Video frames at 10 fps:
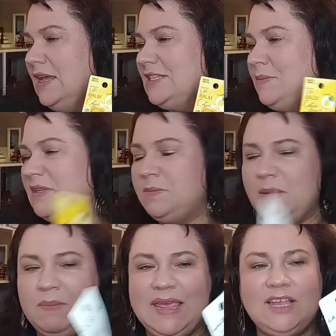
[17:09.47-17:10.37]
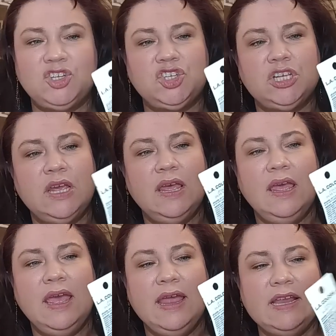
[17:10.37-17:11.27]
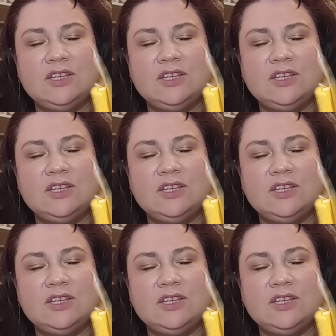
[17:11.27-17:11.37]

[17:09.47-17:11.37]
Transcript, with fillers: it's supposed to be peach, and